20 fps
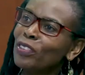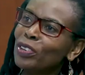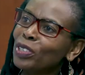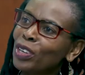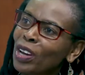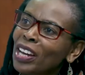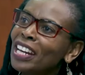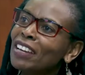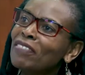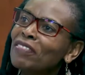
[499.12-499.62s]
you
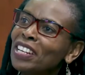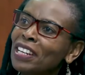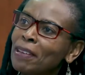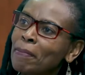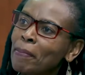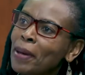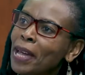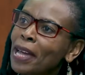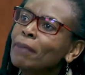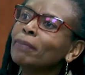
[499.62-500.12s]
don't have an
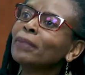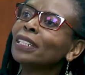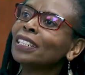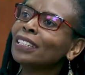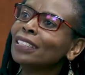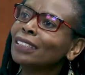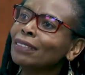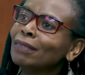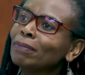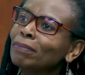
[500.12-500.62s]

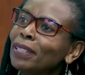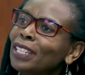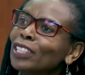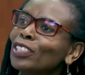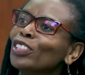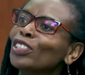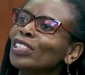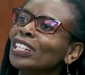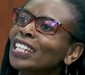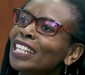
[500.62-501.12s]
impairment, but
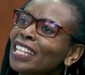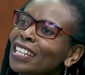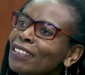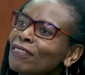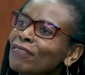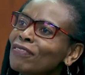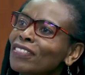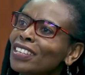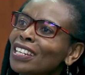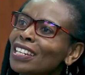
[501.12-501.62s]
you
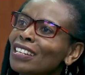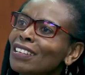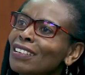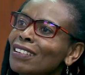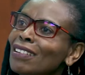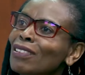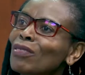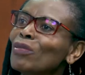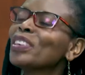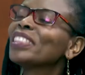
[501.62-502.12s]
live
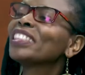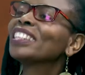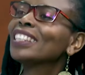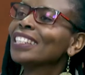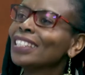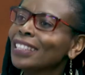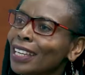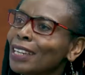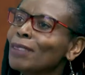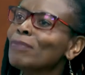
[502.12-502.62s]
with
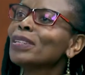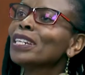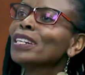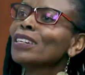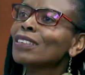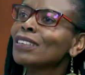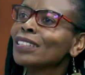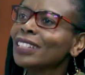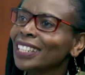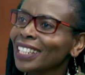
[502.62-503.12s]
disabling
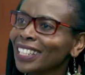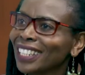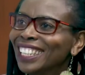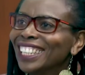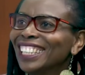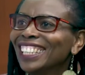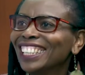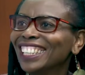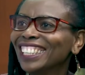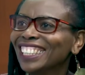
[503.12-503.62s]

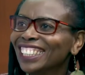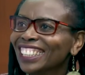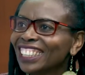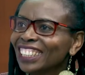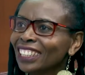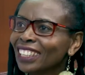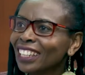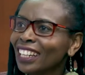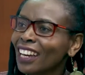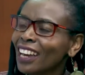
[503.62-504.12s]

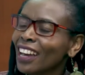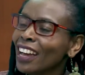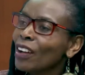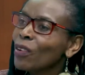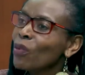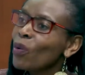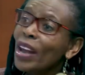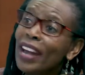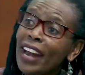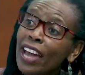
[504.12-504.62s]
conditions,
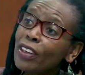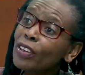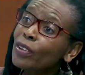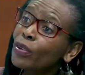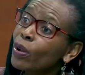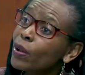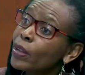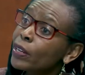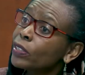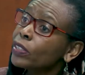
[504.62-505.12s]
when are you
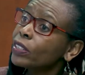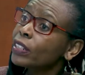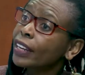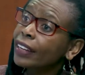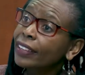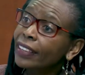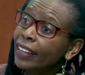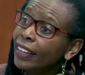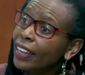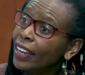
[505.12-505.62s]
going to
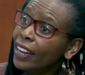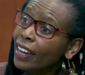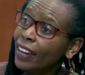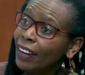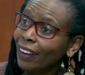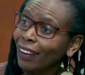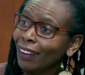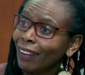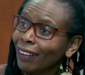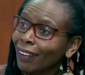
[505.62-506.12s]
get the
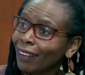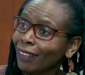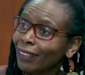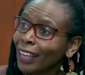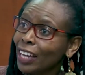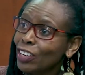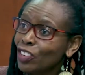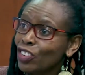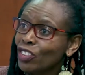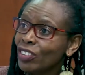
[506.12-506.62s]
care
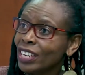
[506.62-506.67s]
that you